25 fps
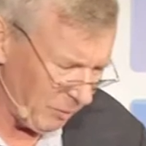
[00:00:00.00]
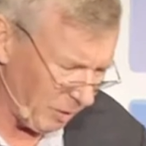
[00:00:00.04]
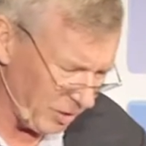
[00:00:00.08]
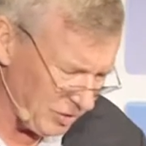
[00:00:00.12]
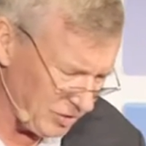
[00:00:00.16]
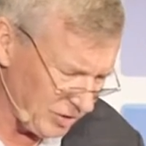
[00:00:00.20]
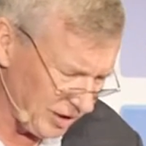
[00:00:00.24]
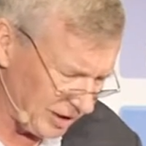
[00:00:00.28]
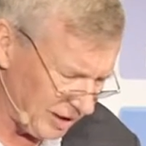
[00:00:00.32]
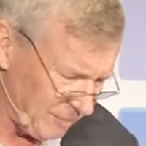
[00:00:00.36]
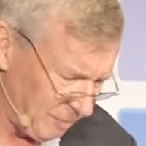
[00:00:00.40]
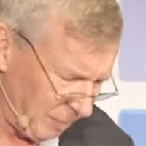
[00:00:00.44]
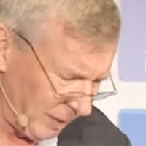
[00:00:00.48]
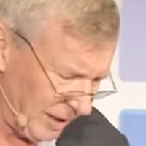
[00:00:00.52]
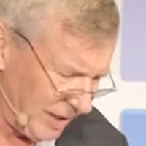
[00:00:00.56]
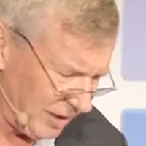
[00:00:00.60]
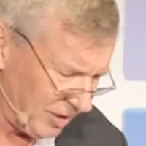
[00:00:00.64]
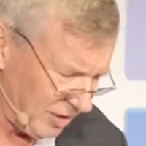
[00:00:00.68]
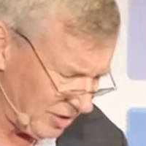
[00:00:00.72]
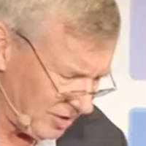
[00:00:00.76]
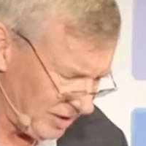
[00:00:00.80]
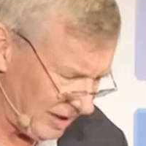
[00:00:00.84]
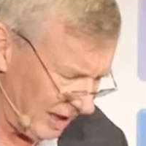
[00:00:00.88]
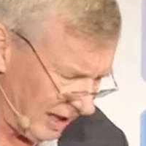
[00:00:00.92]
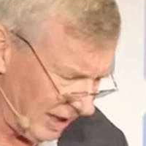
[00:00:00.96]
wasn't a complete
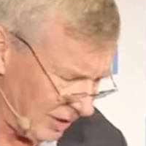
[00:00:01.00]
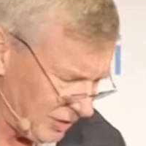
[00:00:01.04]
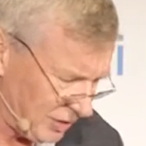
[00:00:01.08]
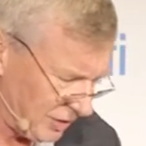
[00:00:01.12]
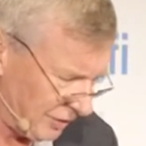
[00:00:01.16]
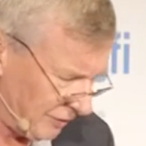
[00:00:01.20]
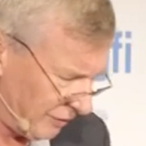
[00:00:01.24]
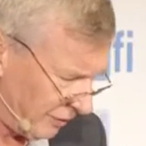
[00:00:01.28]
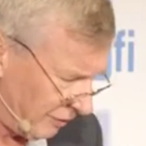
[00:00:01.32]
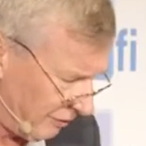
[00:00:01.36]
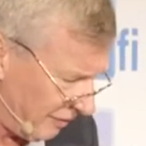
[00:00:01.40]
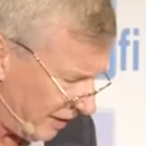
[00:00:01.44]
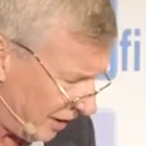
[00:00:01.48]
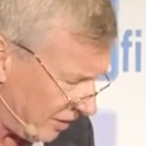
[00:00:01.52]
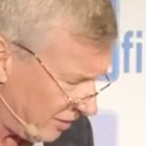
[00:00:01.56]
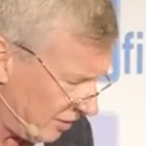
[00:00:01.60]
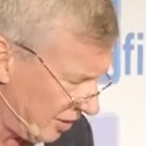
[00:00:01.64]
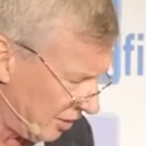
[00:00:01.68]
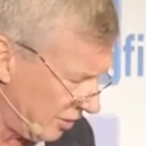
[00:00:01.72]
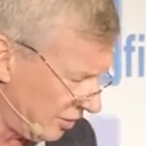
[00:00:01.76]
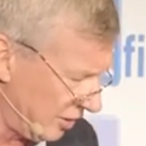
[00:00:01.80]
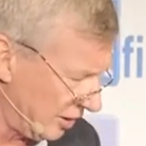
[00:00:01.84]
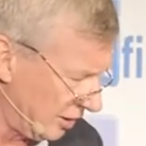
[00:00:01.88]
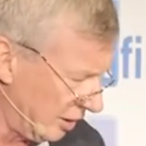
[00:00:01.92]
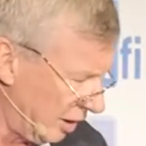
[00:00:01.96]
disaster for
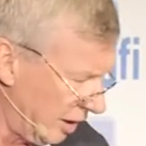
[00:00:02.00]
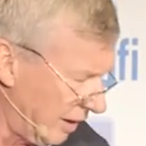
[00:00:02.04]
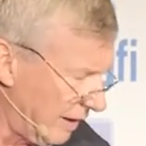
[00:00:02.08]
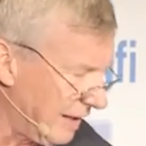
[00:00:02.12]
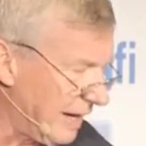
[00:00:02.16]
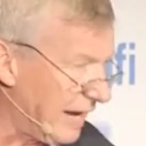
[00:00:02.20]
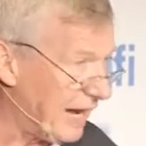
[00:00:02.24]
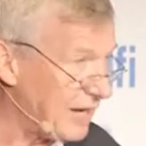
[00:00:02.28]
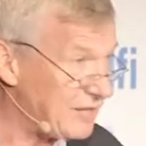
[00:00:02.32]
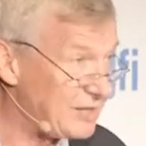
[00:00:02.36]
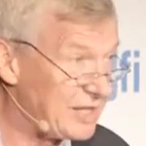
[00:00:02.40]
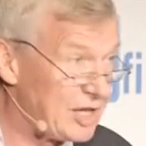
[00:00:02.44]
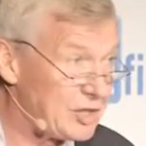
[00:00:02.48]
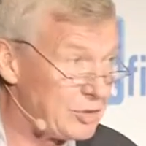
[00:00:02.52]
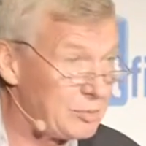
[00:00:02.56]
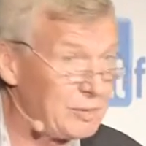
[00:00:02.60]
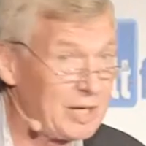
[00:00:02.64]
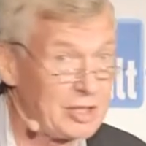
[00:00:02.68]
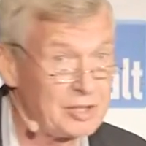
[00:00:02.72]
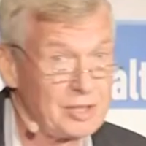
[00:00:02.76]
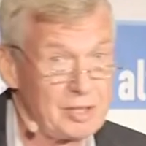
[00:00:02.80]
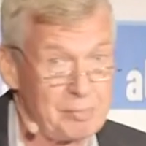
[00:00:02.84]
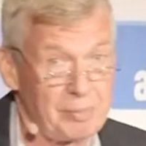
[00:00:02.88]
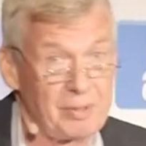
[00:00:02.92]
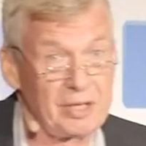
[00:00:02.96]
investors because a lot of the assets were
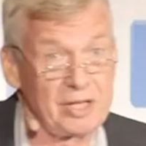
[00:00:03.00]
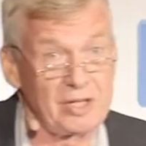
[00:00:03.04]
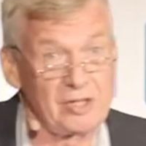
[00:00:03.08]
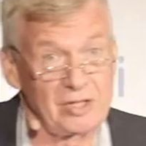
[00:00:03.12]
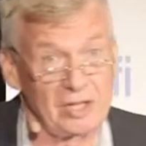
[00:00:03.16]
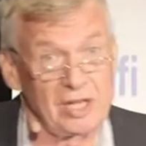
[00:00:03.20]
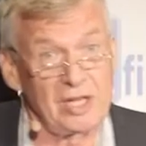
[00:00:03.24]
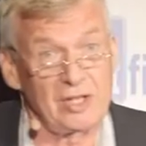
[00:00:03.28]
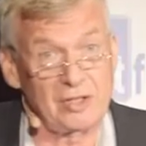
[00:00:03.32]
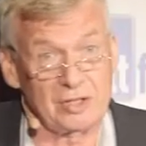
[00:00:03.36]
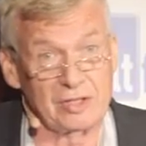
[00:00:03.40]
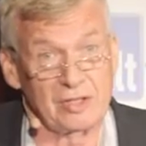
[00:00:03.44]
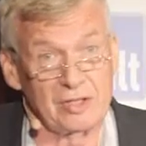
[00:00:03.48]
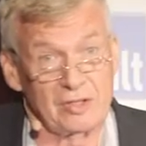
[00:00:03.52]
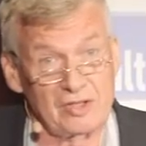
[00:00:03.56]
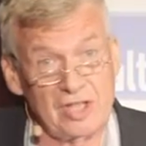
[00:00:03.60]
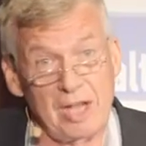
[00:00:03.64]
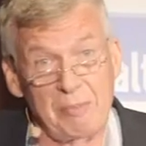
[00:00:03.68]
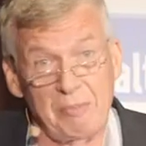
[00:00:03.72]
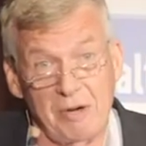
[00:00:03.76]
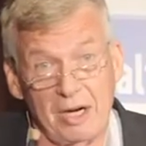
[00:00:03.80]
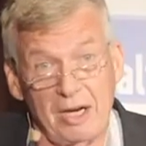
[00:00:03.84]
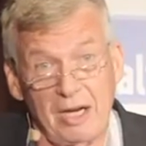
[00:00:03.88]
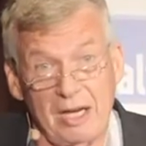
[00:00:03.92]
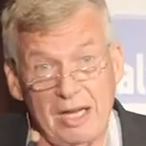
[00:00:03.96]
actually pretty decent.
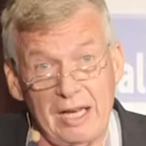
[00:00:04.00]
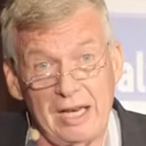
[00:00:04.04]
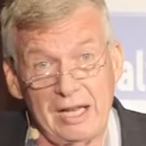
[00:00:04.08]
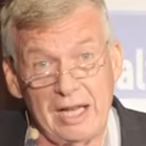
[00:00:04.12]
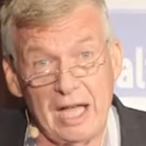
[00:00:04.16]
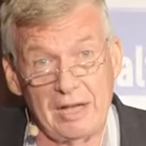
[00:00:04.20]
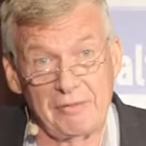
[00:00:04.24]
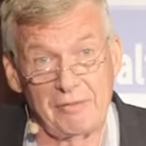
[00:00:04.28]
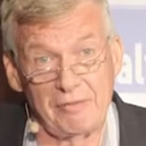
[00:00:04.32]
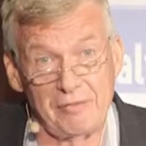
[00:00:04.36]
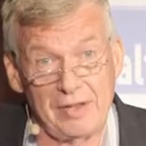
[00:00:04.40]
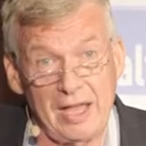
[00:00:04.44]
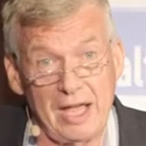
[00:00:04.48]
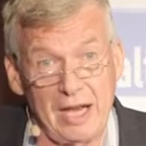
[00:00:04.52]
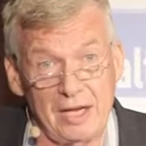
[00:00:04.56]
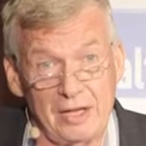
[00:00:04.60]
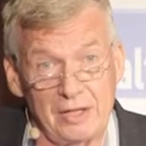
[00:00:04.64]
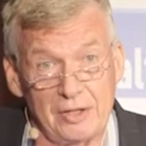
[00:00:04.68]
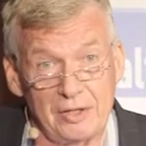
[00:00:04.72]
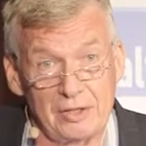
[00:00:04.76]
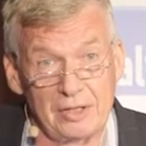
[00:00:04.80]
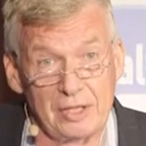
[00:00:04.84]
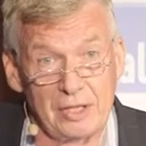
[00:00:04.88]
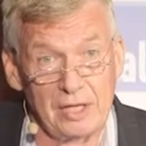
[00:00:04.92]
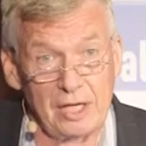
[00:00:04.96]
Some were clearly
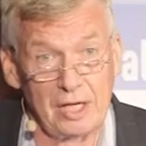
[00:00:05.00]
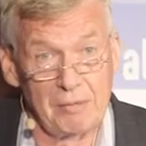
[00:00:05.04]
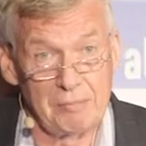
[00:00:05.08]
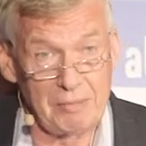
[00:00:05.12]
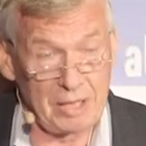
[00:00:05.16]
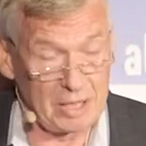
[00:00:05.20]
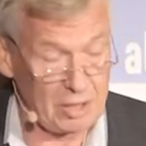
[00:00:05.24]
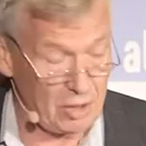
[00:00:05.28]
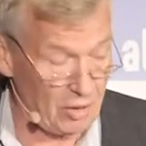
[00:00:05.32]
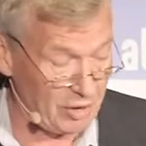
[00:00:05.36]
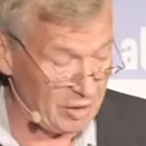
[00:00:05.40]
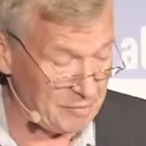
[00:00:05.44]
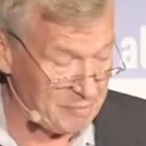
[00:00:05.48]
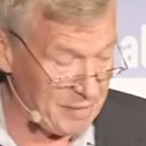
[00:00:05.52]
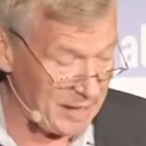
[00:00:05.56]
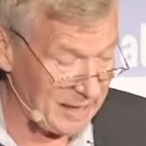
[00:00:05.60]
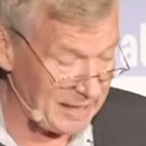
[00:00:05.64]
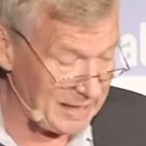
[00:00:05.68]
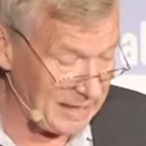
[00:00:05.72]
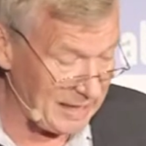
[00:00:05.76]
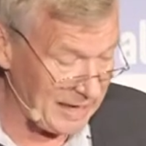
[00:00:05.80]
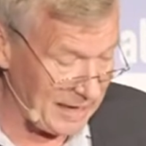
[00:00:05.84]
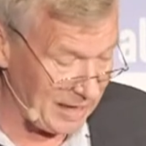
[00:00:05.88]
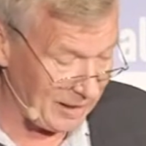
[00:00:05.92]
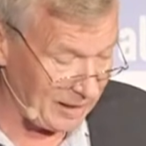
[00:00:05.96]
overvalued, but a lot of
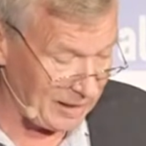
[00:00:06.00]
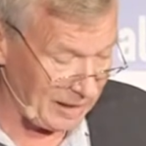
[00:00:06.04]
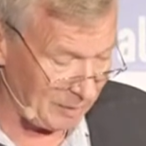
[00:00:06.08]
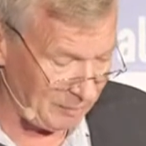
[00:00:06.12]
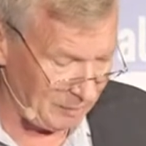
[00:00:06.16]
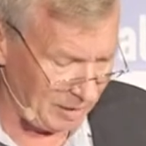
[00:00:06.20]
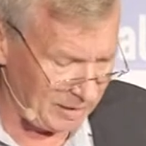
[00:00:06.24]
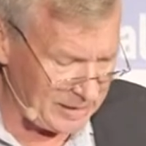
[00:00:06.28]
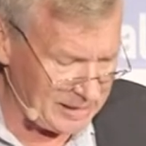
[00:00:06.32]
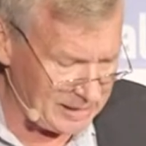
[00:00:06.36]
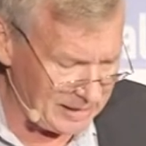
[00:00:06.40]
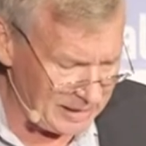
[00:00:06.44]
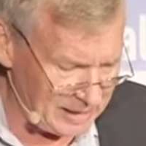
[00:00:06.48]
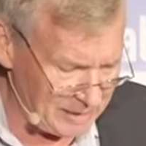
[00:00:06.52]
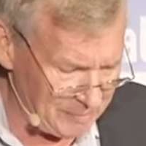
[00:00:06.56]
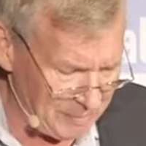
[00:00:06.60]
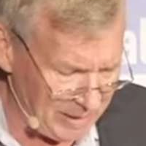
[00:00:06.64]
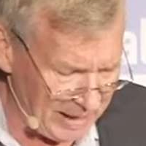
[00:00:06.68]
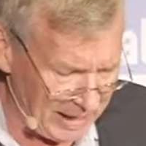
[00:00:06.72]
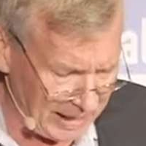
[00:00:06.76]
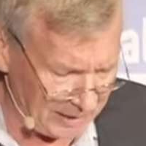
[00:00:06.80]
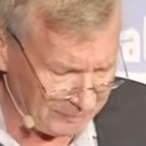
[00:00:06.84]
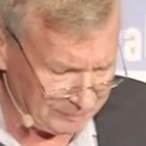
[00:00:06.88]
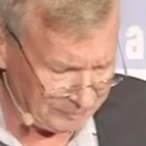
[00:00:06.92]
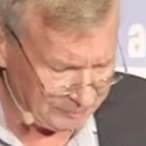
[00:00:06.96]
money ended up leaking
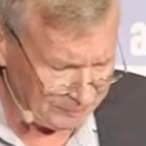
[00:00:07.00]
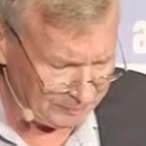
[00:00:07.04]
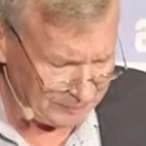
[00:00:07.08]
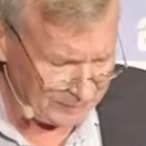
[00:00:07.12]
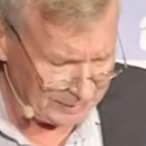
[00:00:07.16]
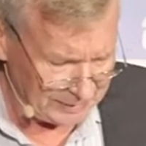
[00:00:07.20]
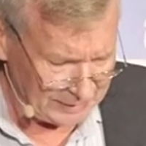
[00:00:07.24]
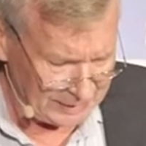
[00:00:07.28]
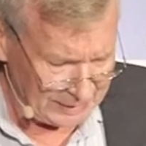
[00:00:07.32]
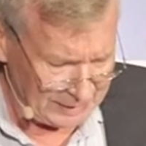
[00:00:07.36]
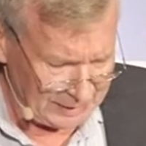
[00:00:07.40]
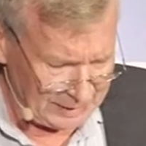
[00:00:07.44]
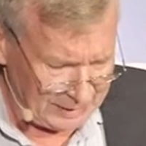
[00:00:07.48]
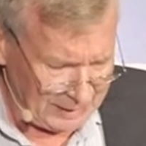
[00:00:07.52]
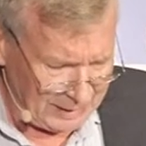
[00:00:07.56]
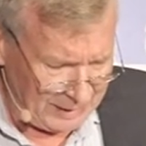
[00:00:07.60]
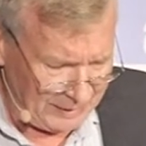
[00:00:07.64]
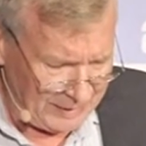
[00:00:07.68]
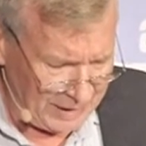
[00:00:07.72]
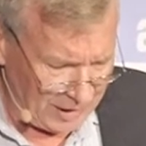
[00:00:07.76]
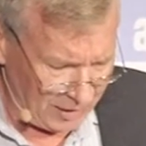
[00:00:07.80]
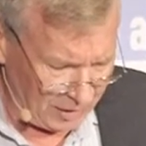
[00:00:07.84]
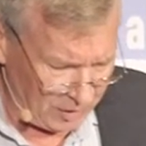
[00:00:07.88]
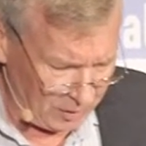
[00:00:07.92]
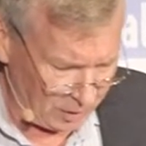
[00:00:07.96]
back. Then, of